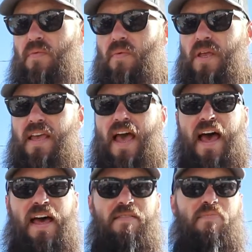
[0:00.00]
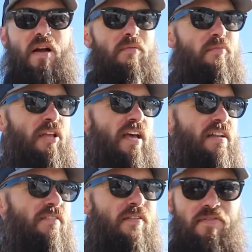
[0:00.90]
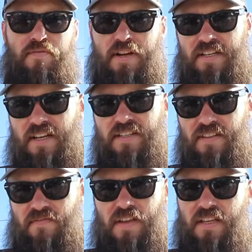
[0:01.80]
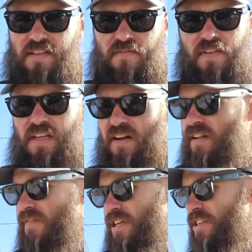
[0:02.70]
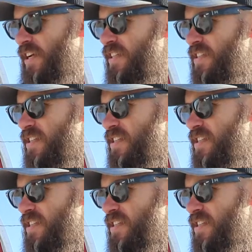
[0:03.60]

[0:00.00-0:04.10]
We had probably, 3 tons of feed to feed all of our chickens